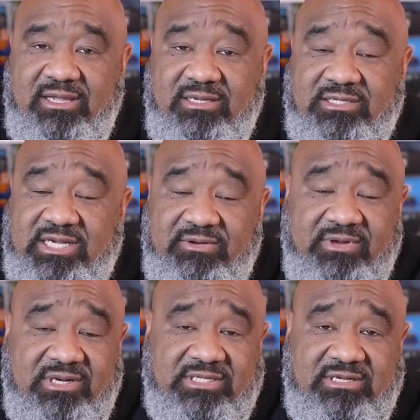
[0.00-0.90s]
Today we're
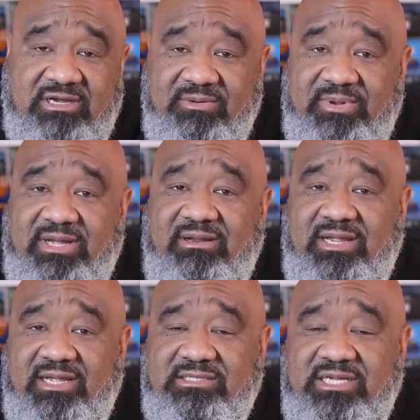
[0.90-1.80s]
going to talk about
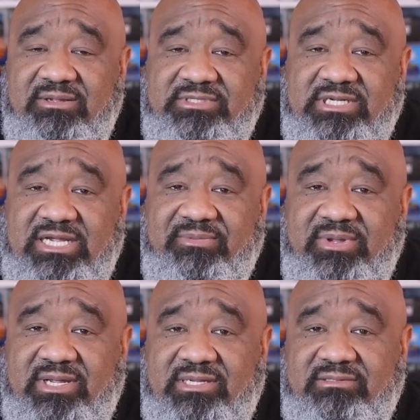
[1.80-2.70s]
Haslab Giant
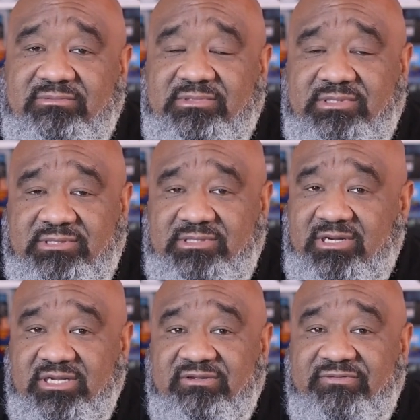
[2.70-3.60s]
Man.
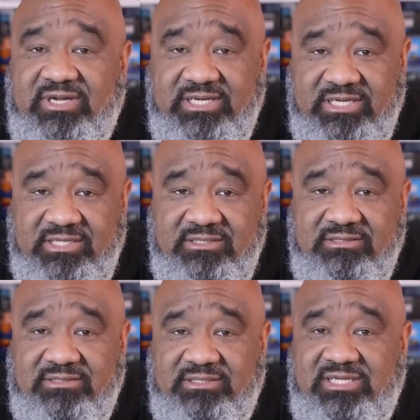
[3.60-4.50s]
Are you funding?
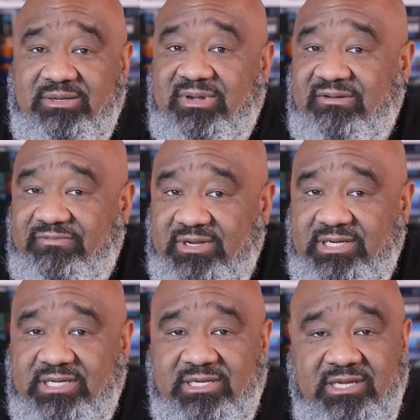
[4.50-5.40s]
Am I
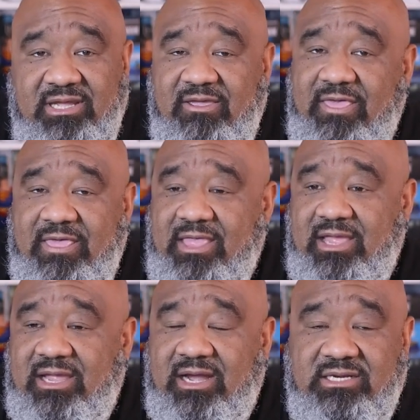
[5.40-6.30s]
funding?
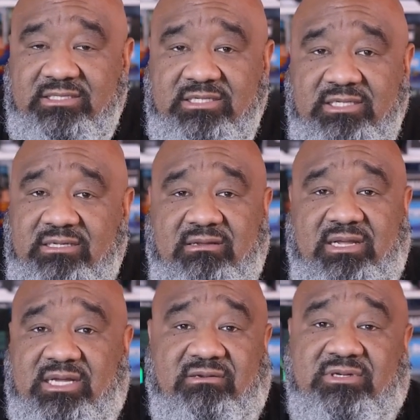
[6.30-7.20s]
Honestly,
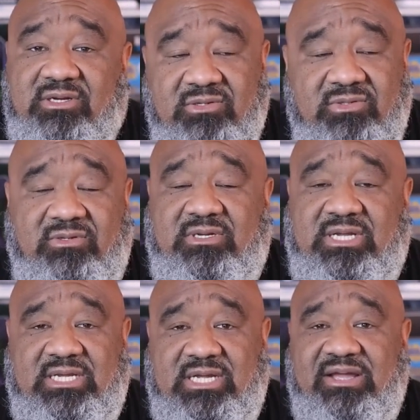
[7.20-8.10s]
I don't know.
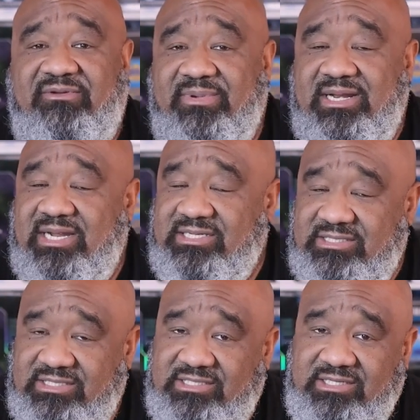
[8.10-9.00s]
I haven't made that
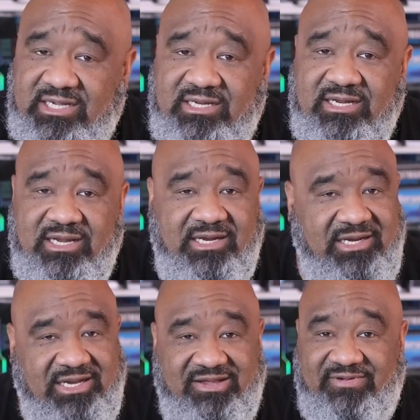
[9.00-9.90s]
decision yet.
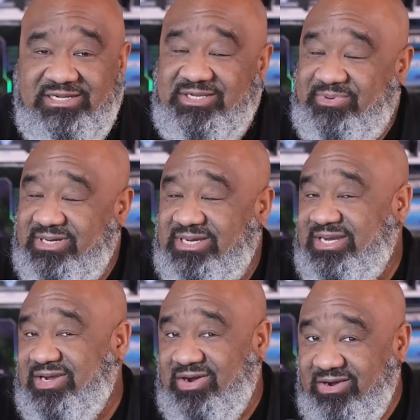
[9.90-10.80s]
I've actually put it in
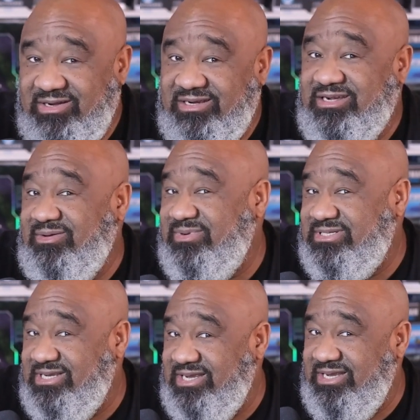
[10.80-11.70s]
the cart a couple of
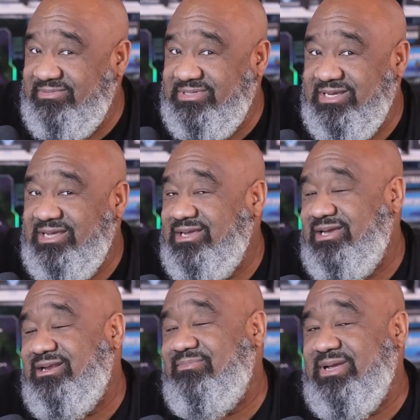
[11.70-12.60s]
times
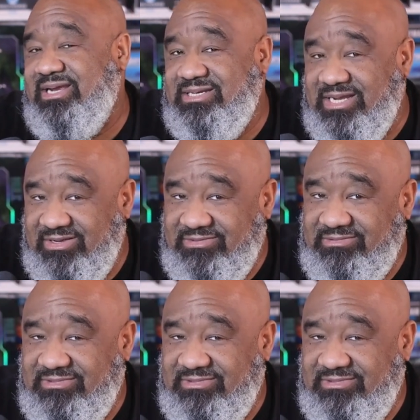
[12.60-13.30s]
and I backed out.